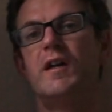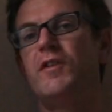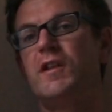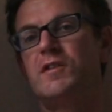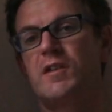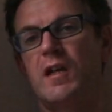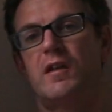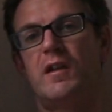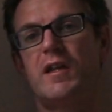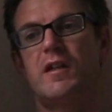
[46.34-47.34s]
And then
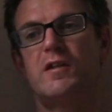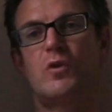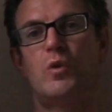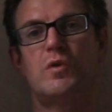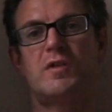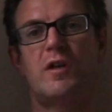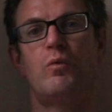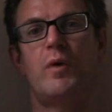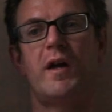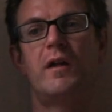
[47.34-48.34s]
secondly, it's
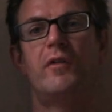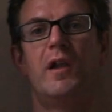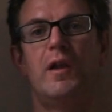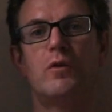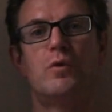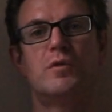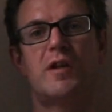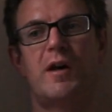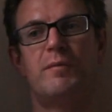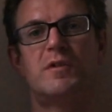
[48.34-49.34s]
also where the locals
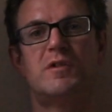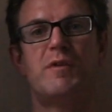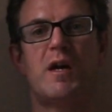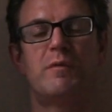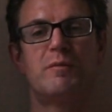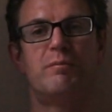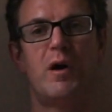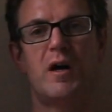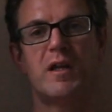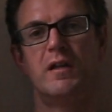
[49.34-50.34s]
come to be able to
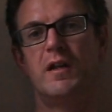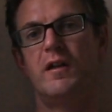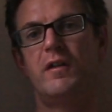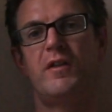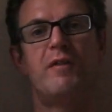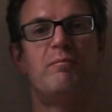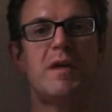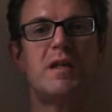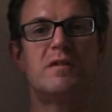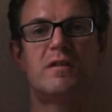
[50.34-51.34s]
buy their
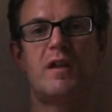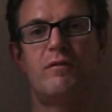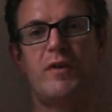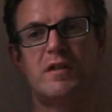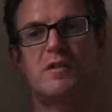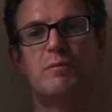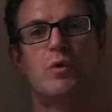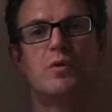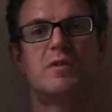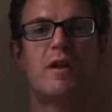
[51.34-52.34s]
meat, their
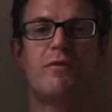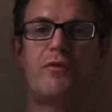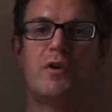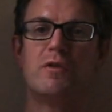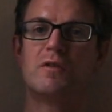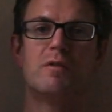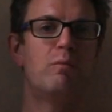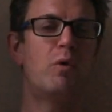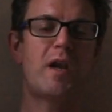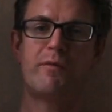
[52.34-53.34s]
vegetables, their fruit
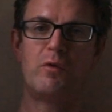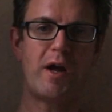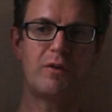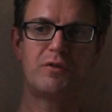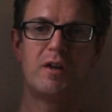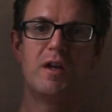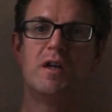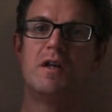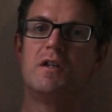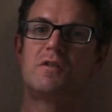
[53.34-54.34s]
and whatever else.
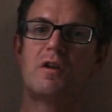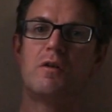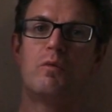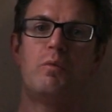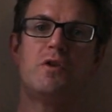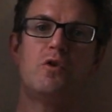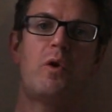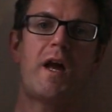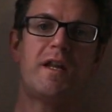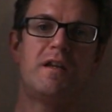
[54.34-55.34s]
So when
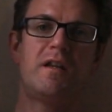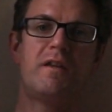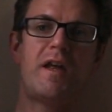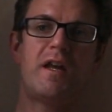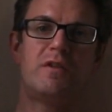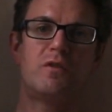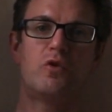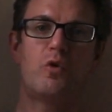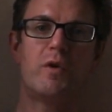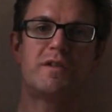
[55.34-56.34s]
you're headed in there as a
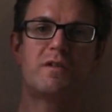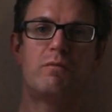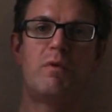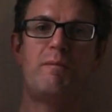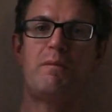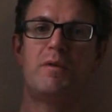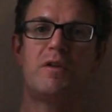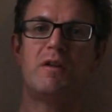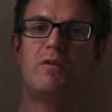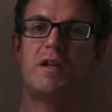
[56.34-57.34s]
tourist, remember
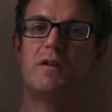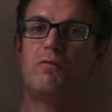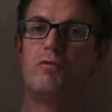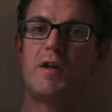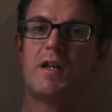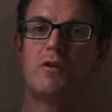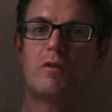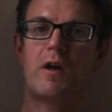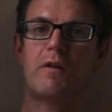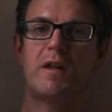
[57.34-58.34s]
that really
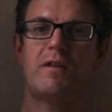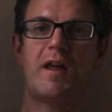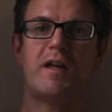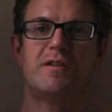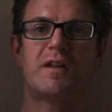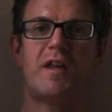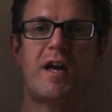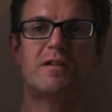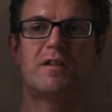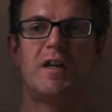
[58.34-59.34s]
you're going in there as a
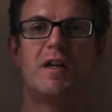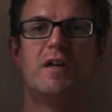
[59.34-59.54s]
guest.